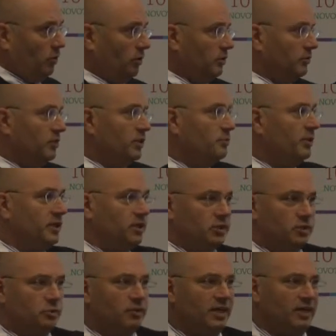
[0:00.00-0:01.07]
a lot of these
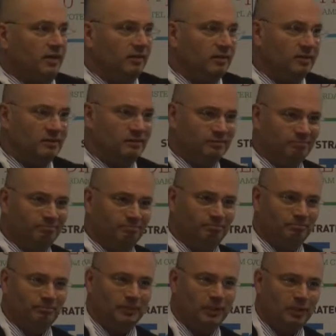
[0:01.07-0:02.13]
pictures today.
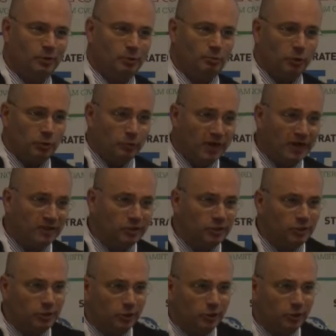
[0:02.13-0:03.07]
But where is the